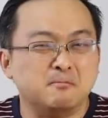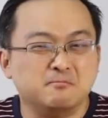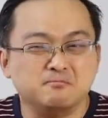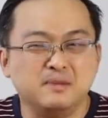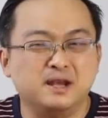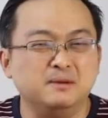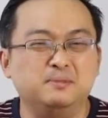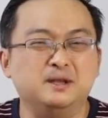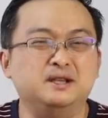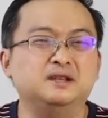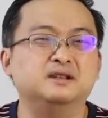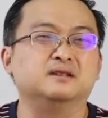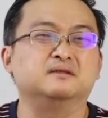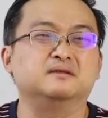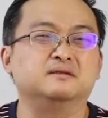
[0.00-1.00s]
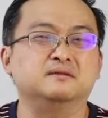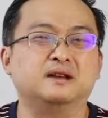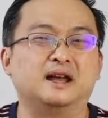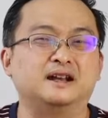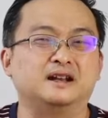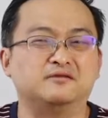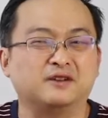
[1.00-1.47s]
maybe
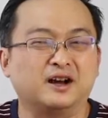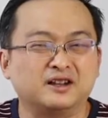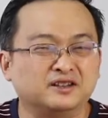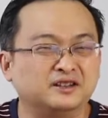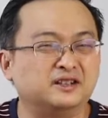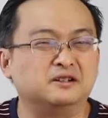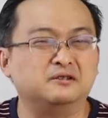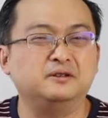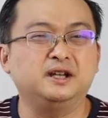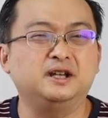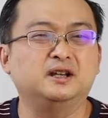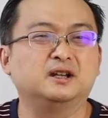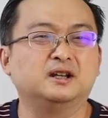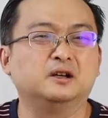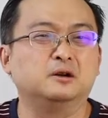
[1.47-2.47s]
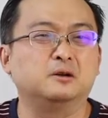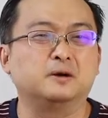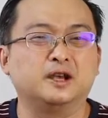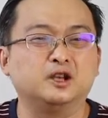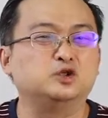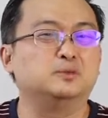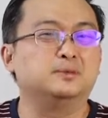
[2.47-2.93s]
an advanced degree,
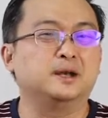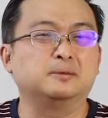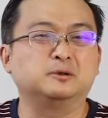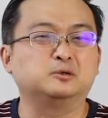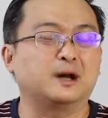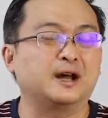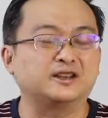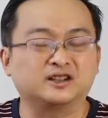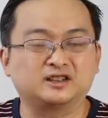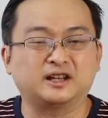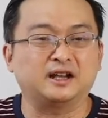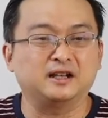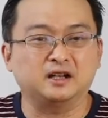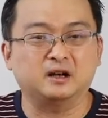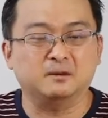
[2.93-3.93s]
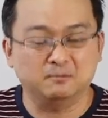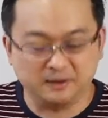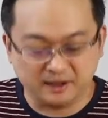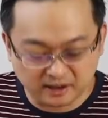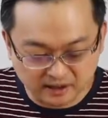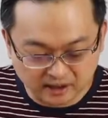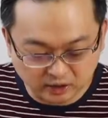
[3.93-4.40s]
okay, to be able to understand it
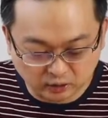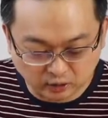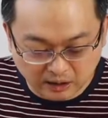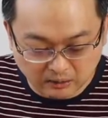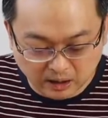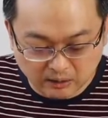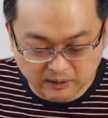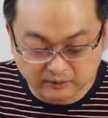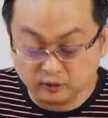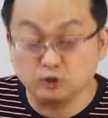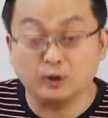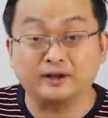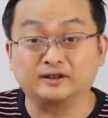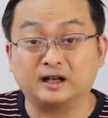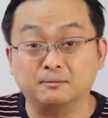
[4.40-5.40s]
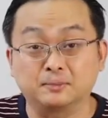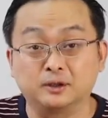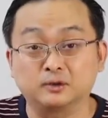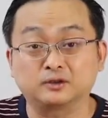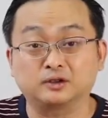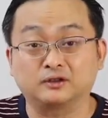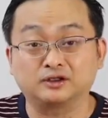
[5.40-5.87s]
completely. So I'll give you 2
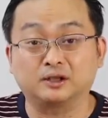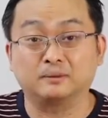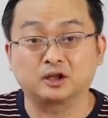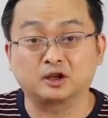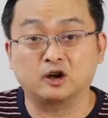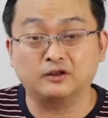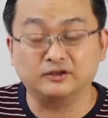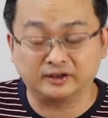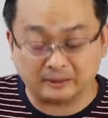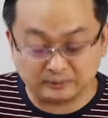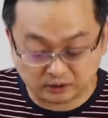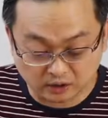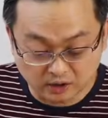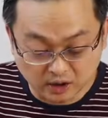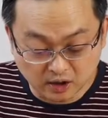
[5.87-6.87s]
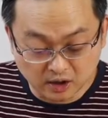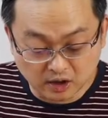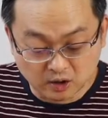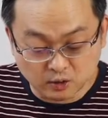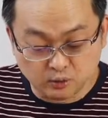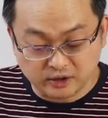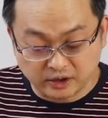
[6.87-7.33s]
examples of some of the concepts
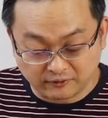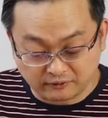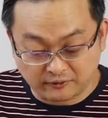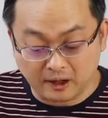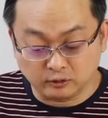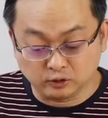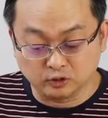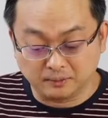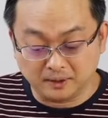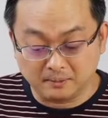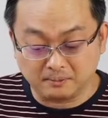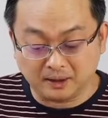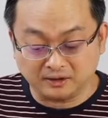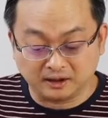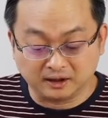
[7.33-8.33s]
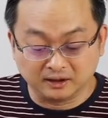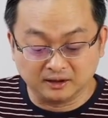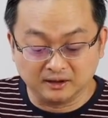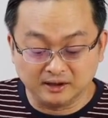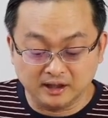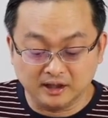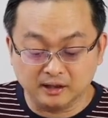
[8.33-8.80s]
which I found to be
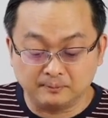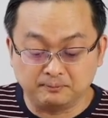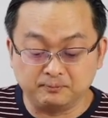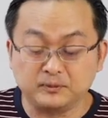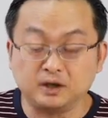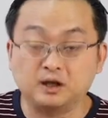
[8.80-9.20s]
particularly